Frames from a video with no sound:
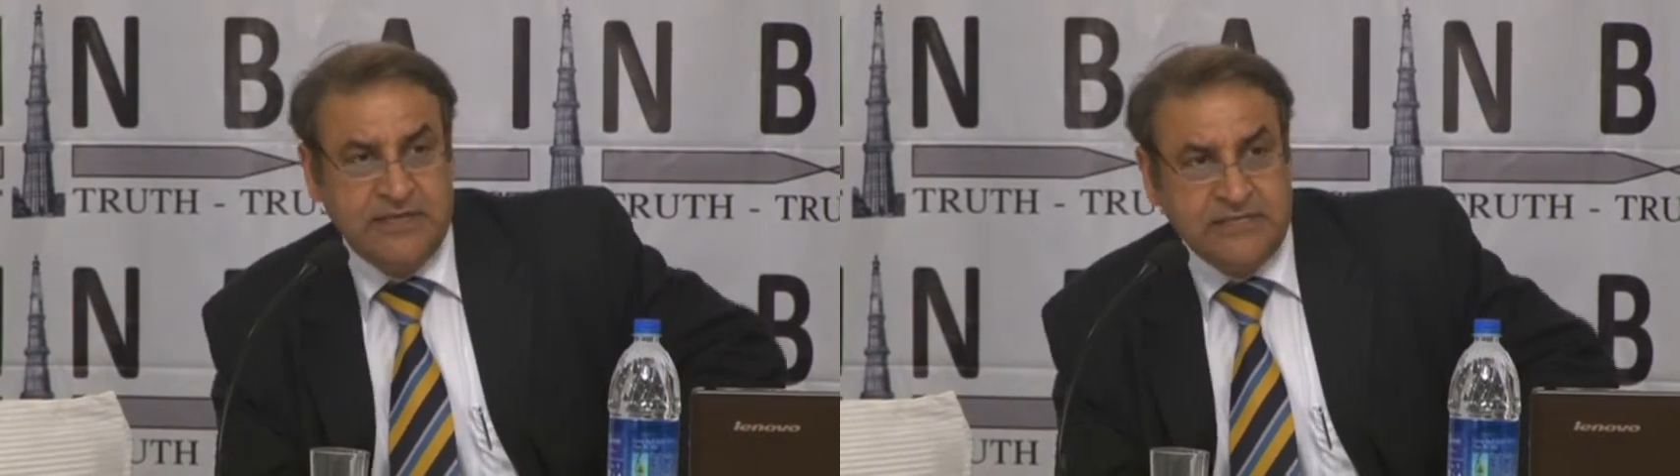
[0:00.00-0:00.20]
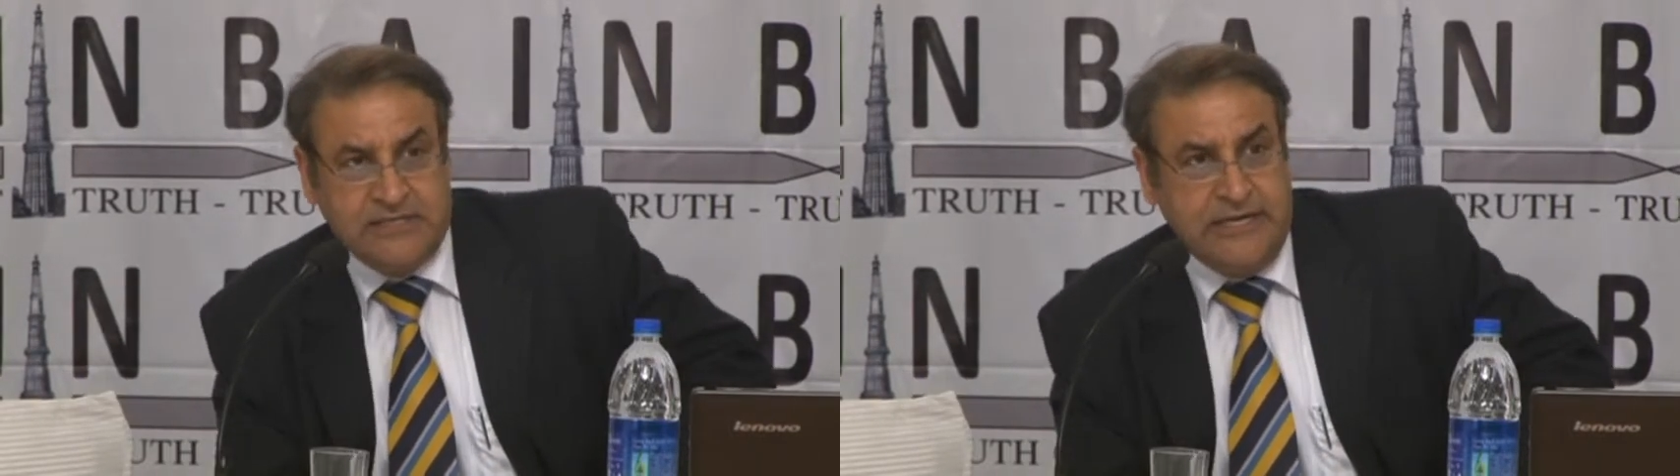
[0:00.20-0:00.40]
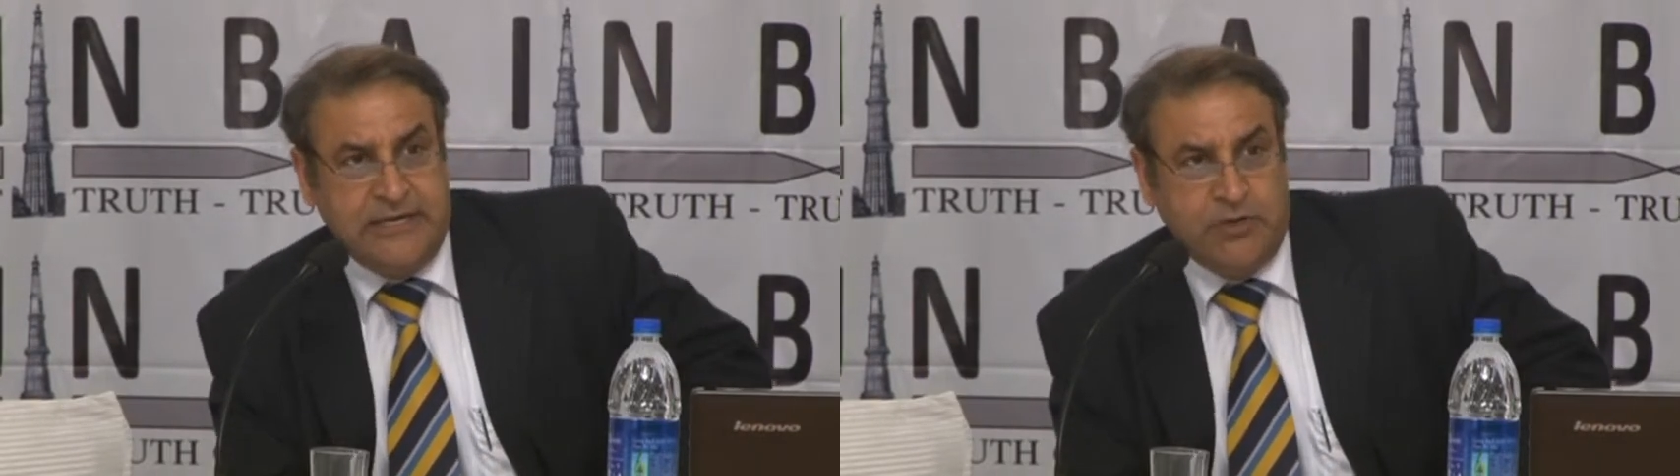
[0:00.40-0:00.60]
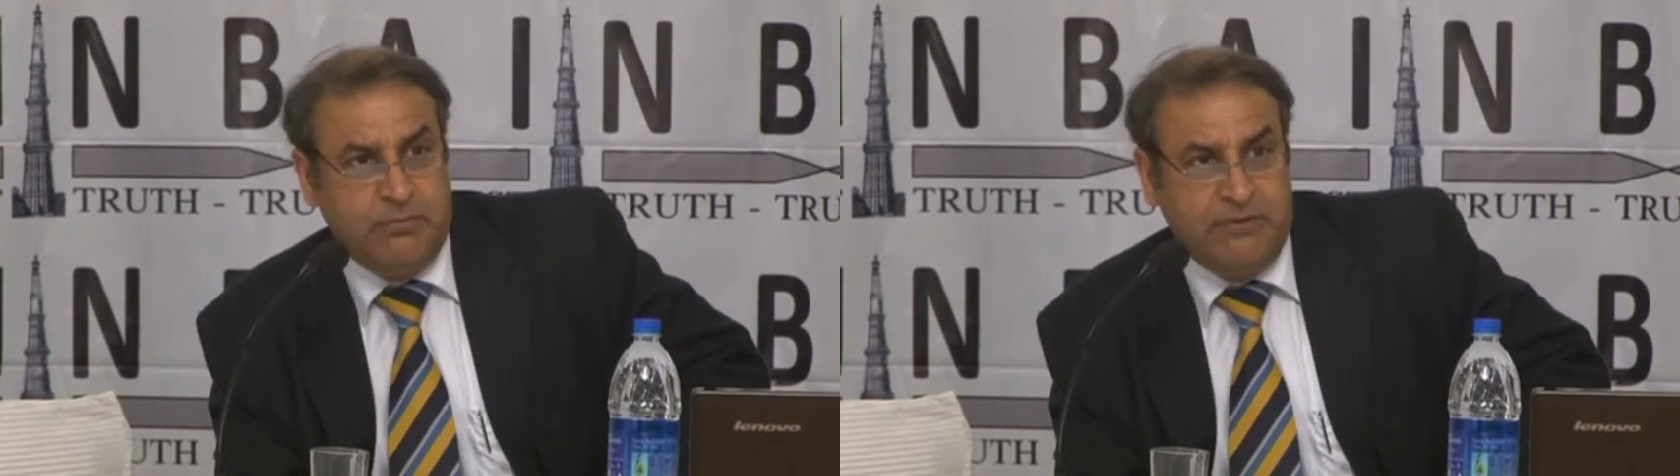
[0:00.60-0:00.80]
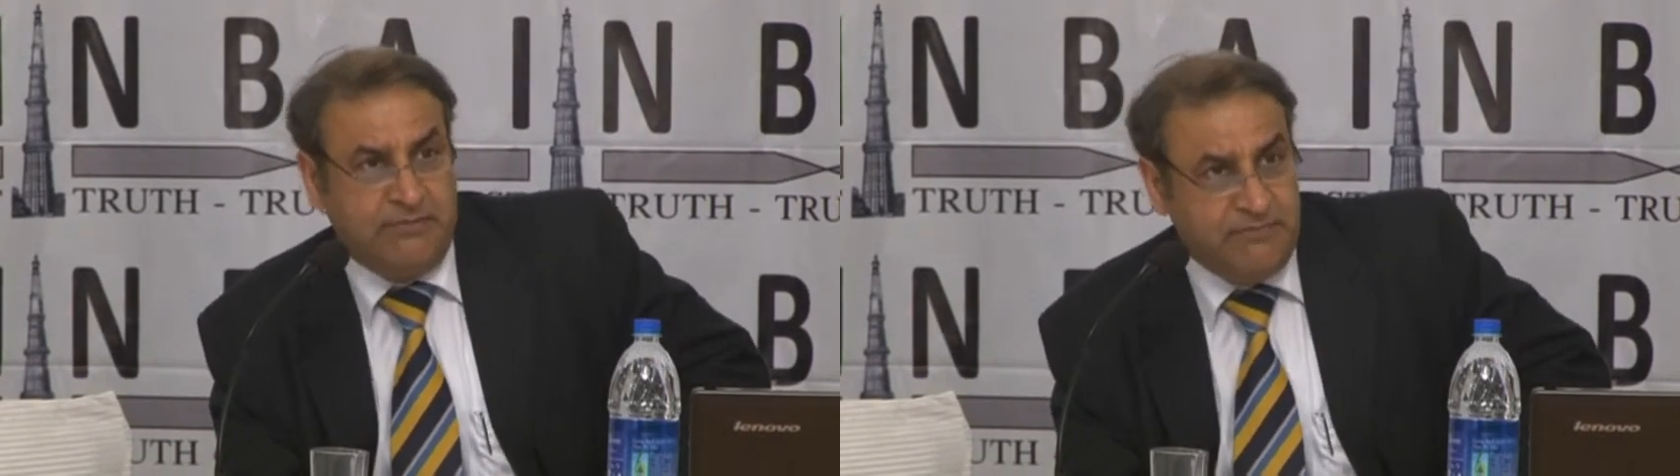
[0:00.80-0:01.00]
slated to
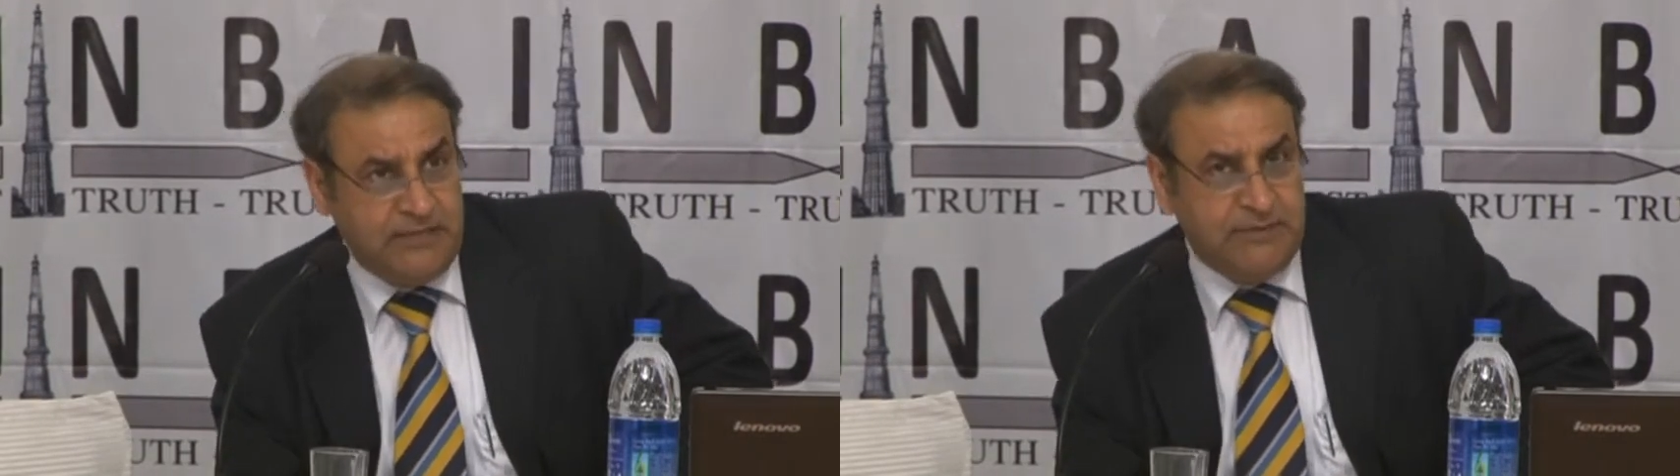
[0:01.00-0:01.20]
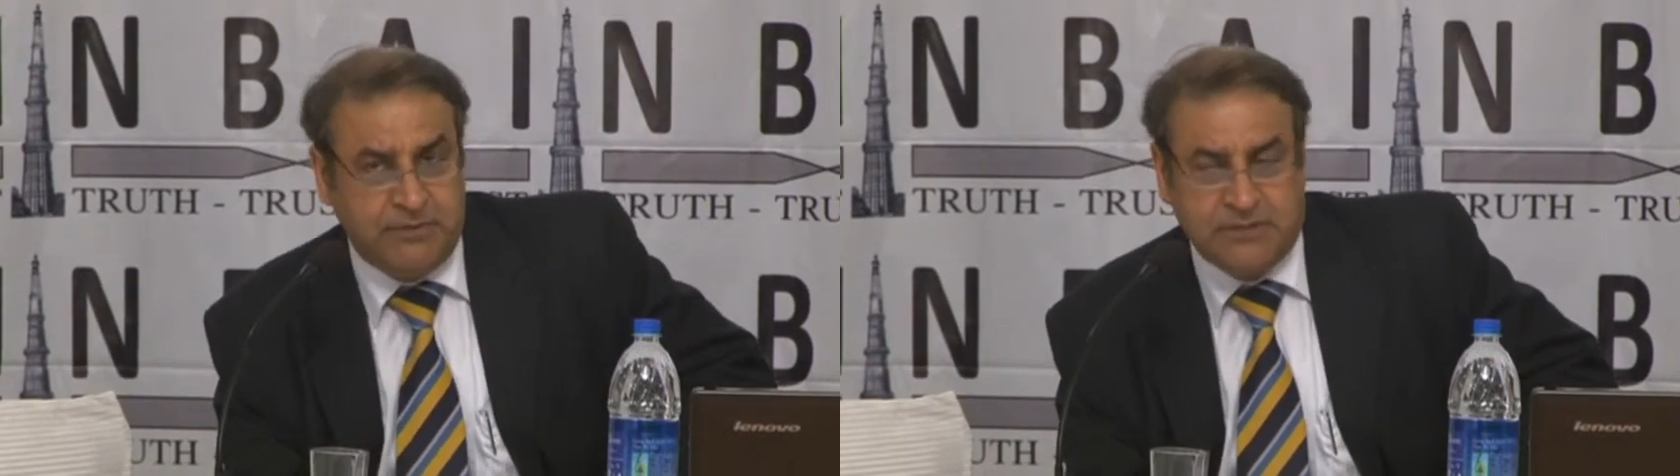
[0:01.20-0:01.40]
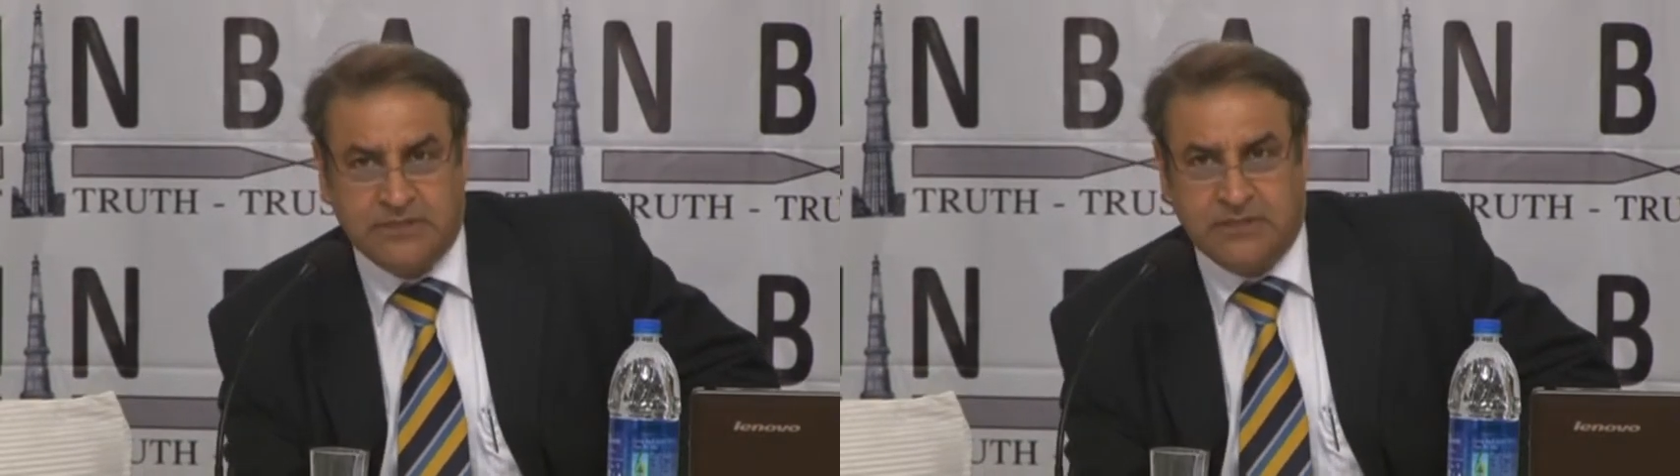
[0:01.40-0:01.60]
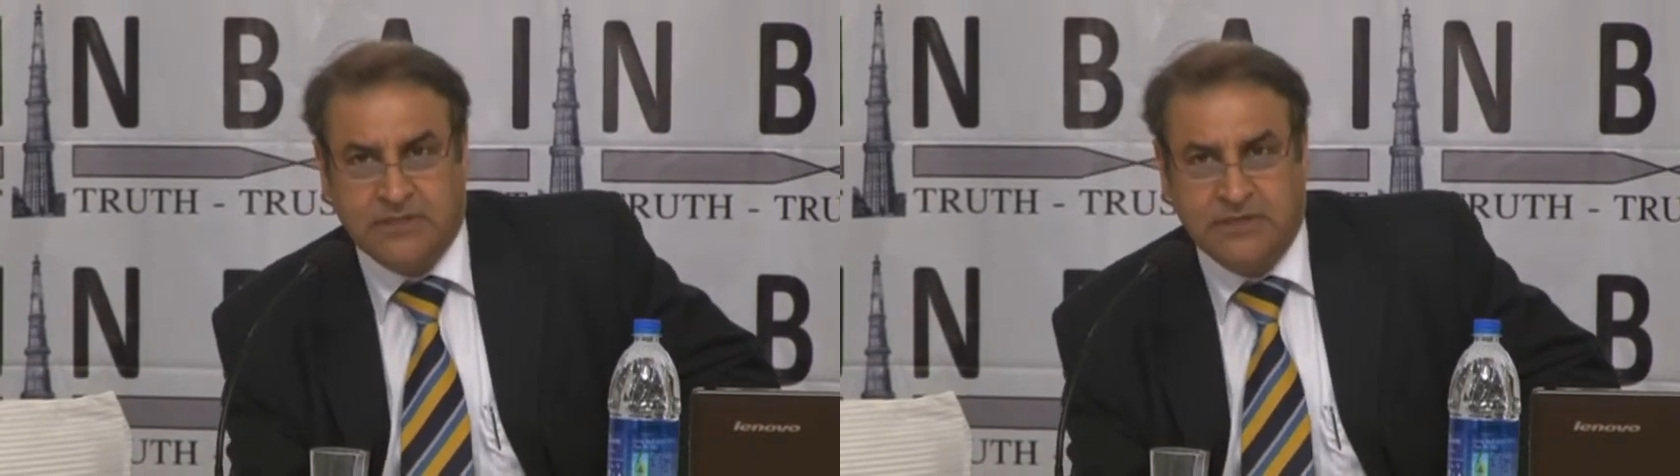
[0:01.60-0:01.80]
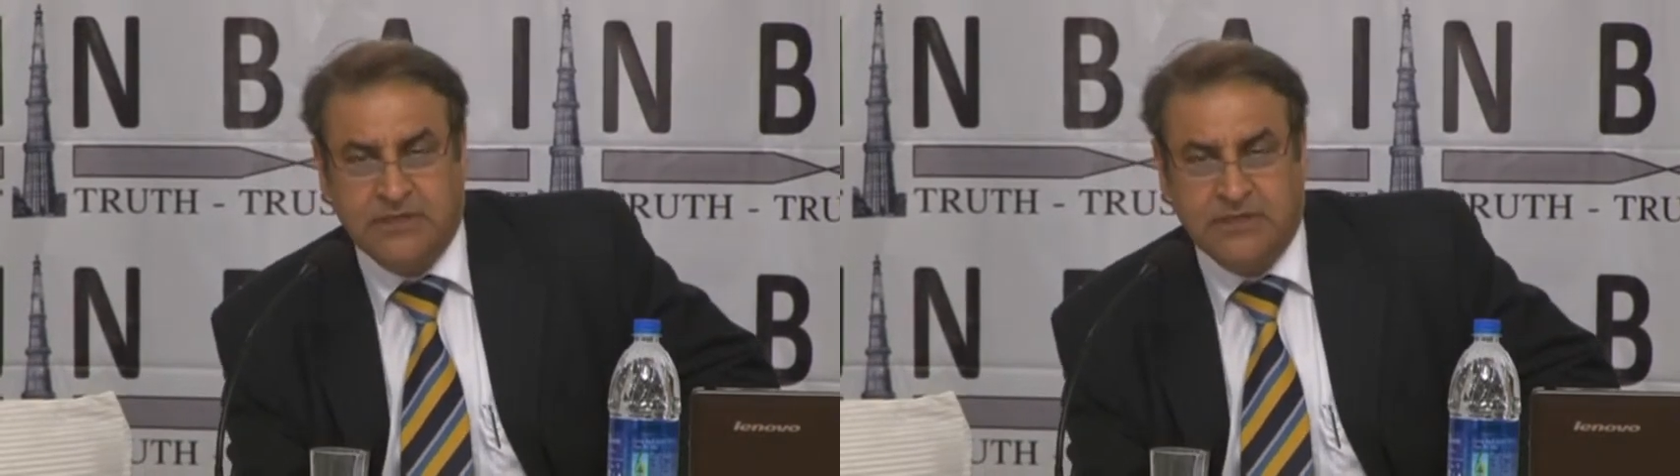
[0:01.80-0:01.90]
be 15%.